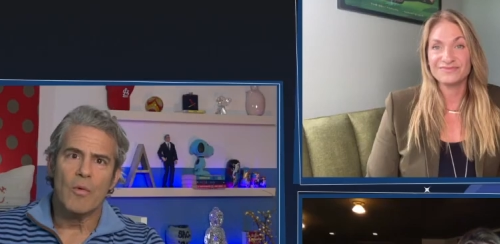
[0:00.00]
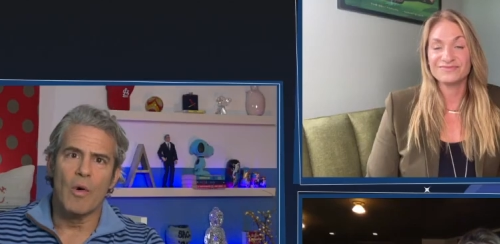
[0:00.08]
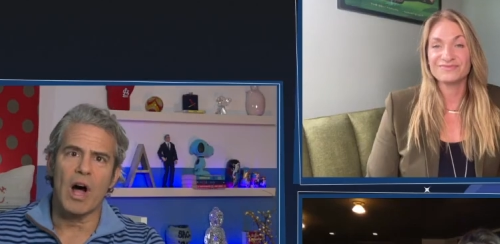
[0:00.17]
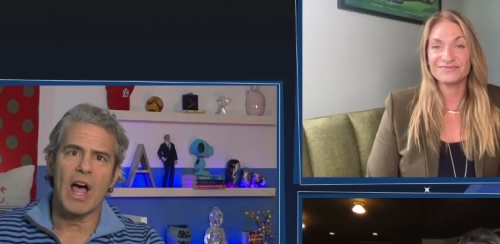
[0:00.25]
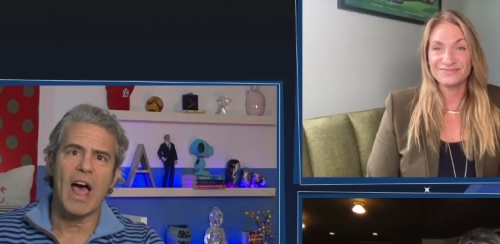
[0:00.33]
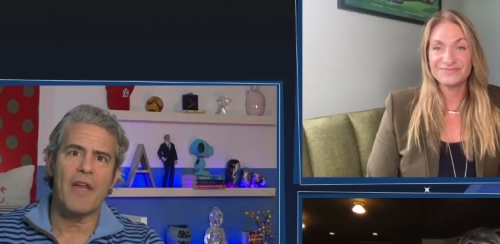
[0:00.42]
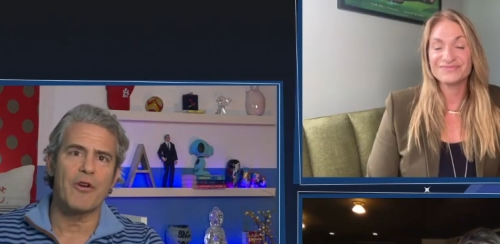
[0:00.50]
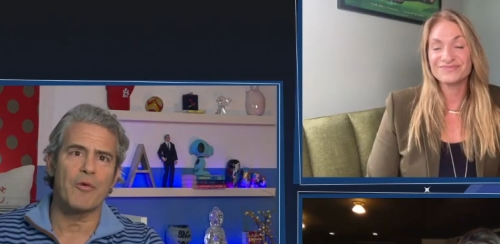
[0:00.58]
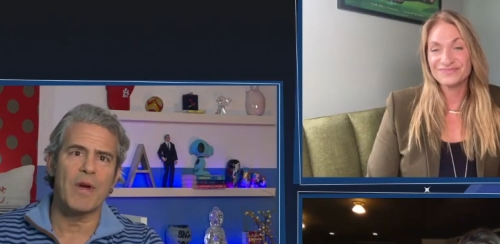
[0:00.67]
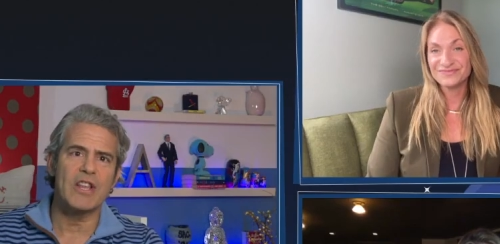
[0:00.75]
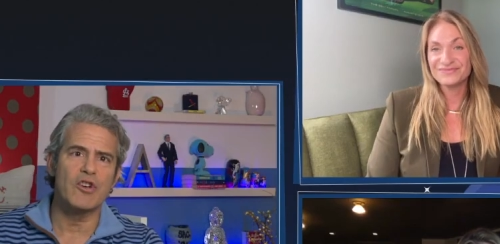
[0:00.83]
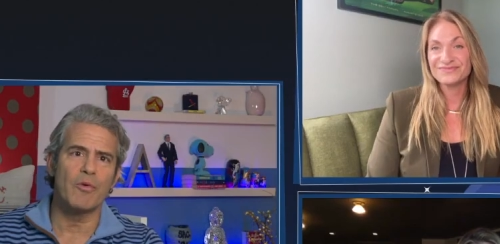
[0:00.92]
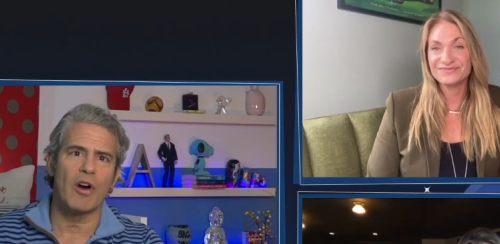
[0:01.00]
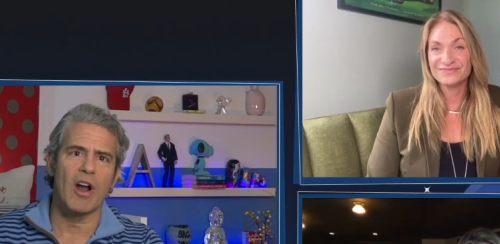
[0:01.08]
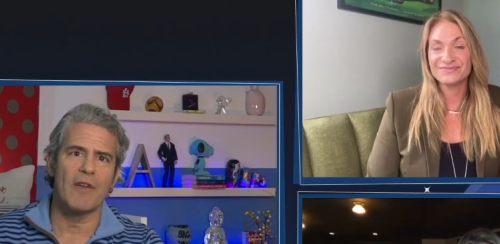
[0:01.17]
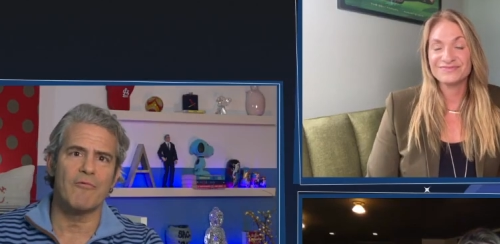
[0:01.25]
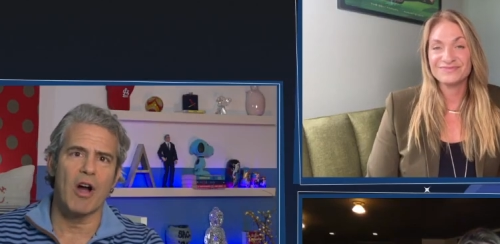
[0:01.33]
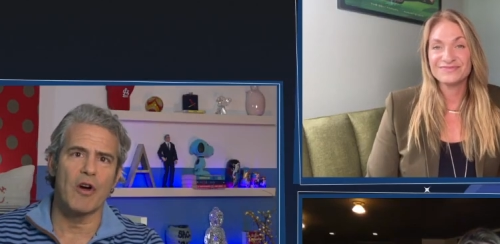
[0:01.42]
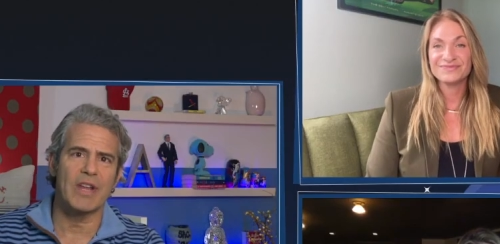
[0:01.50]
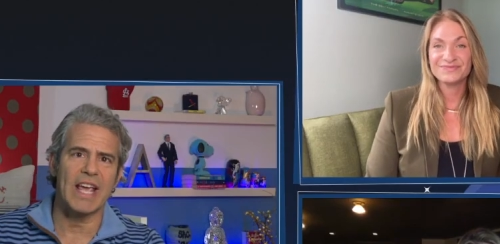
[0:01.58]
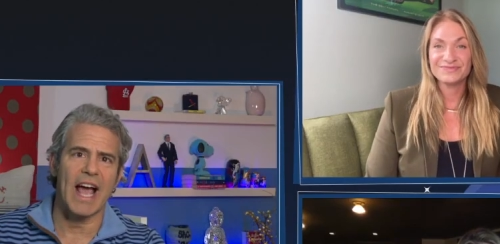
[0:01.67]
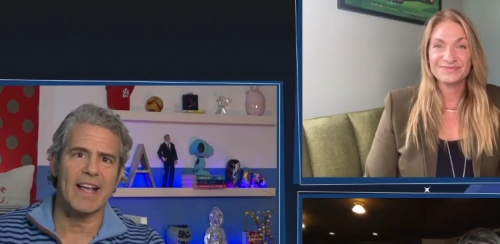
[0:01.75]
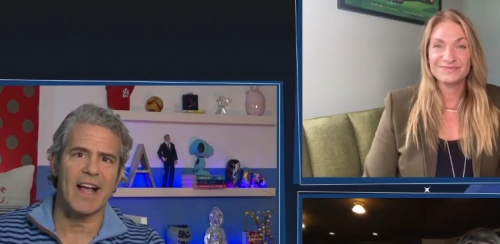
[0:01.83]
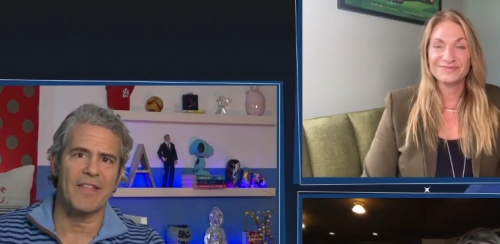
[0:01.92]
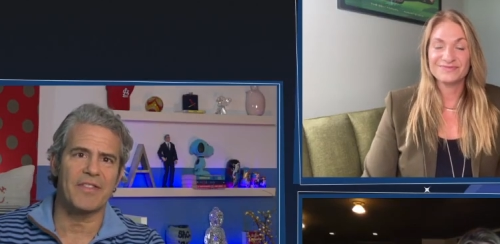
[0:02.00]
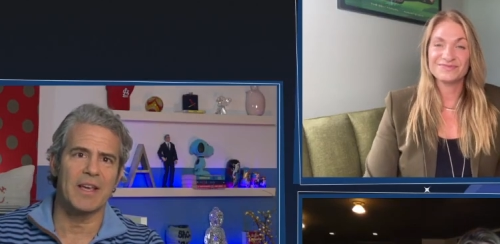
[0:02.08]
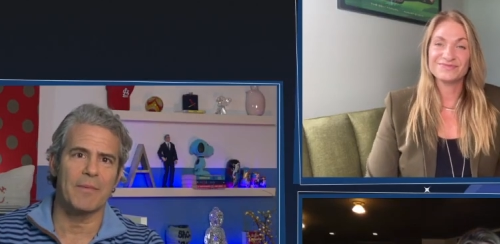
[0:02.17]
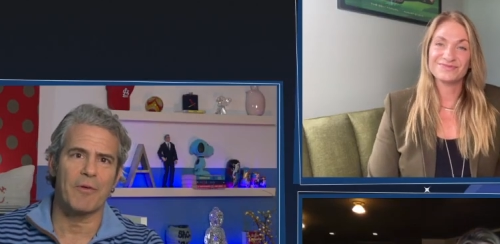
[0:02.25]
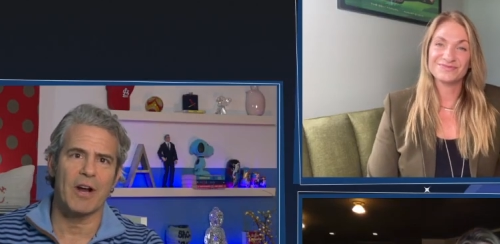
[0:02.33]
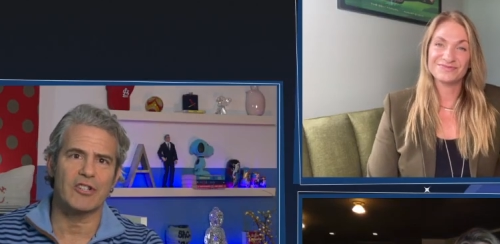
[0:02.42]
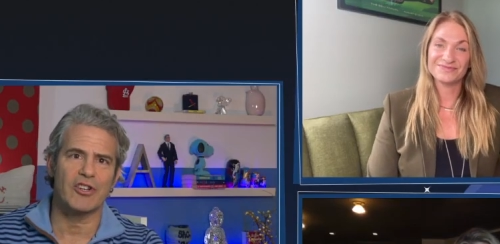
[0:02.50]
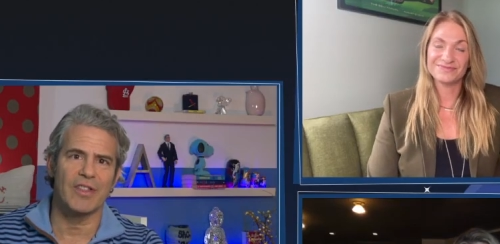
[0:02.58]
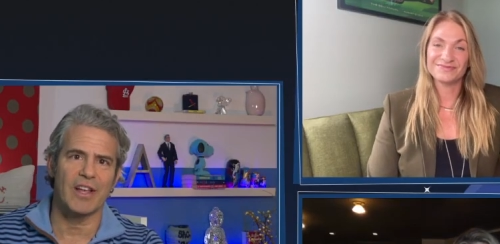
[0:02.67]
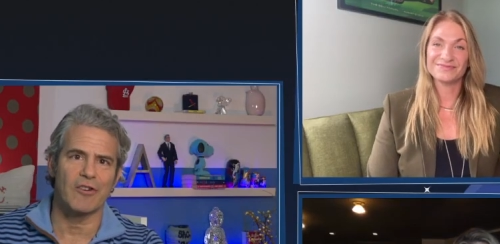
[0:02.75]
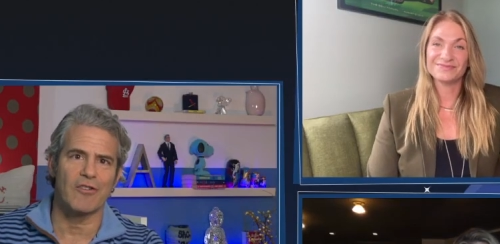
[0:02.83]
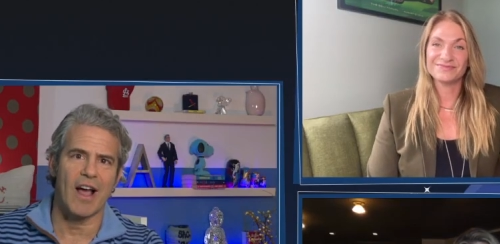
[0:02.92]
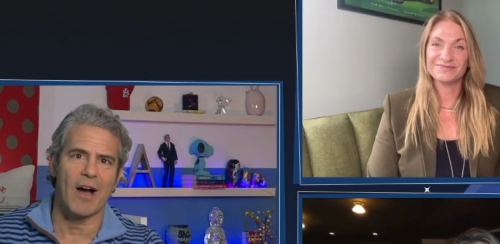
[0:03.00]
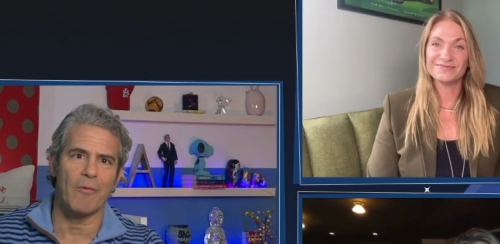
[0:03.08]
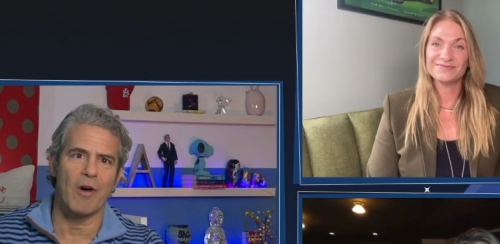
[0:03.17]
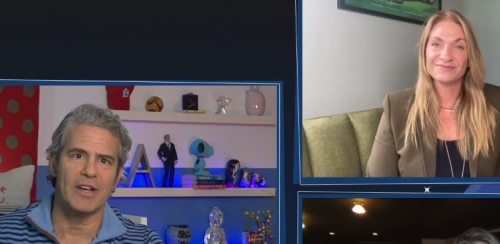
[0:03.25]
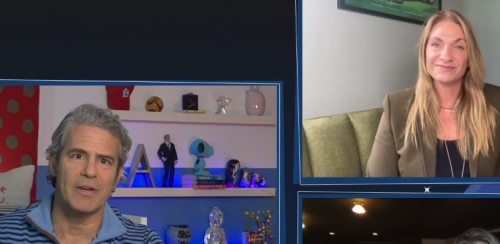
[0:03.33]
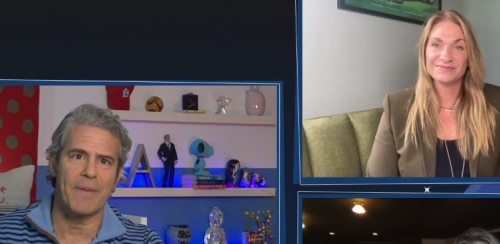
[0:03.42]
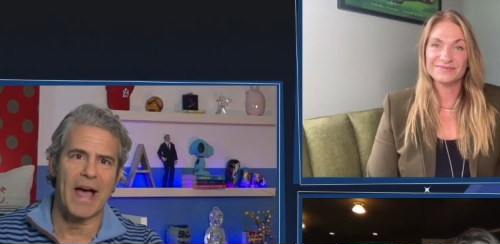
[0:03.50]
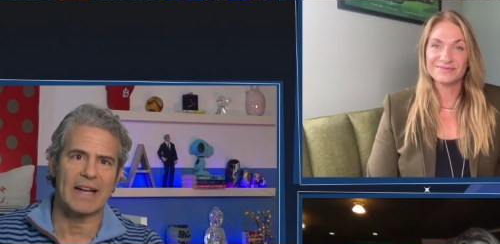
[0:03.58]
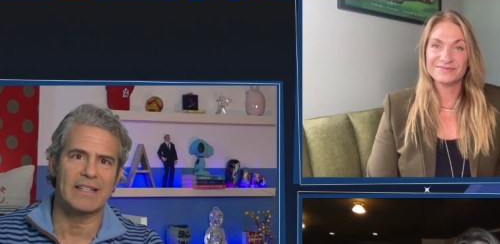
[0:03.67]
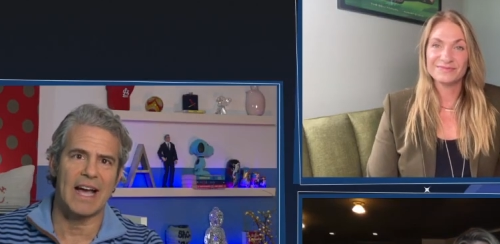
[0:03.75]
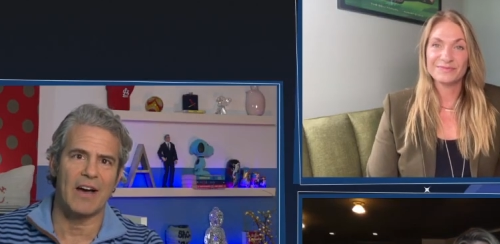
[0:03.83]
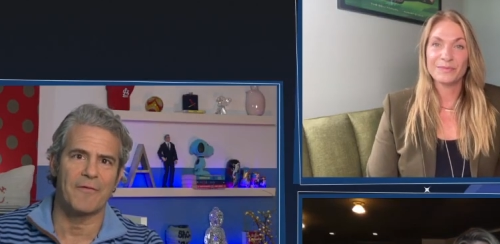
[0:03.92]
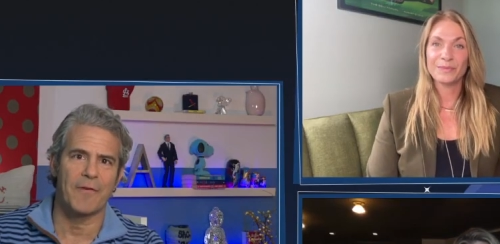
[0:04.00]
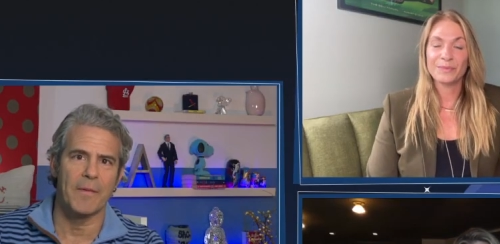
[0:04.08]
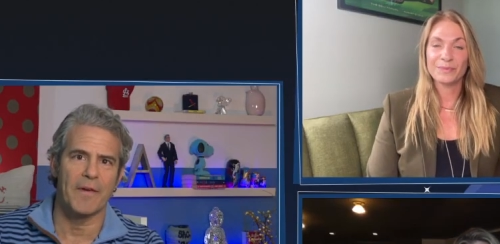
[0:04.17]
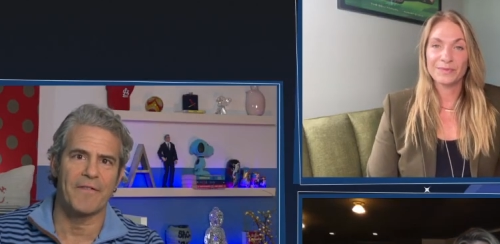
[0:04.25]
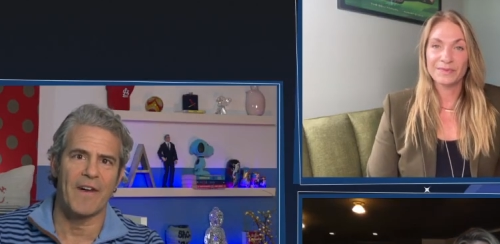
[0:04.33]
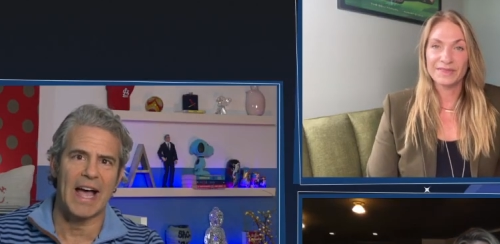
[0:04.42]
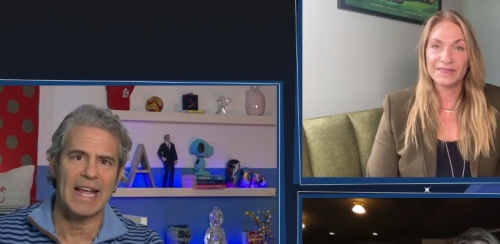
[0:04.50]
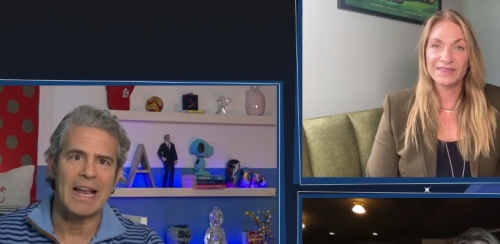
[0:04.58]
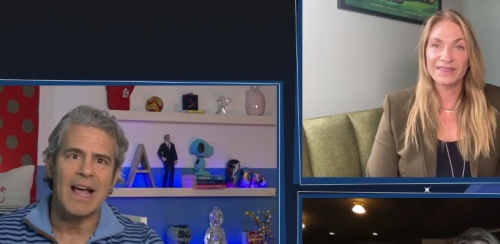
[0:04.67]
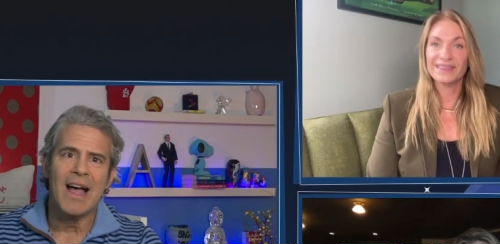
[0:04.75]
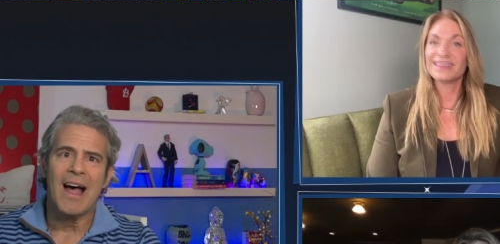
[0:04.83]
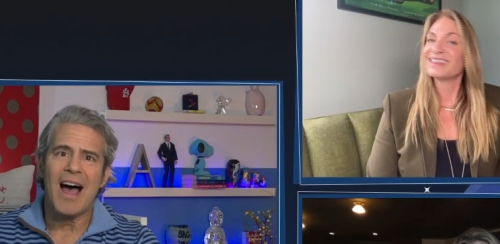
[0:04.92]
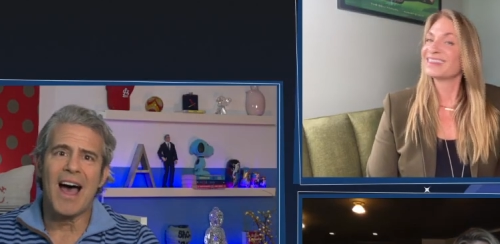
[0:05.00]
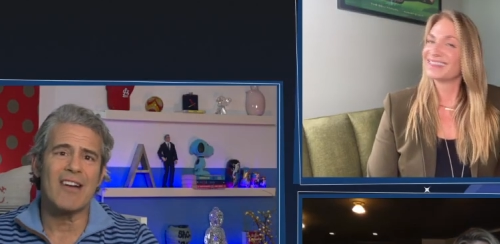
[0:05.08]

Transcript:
Speaker 1: Well, Heather, when you were on RHONY, I got the impression that you're not one to back down from a fight. I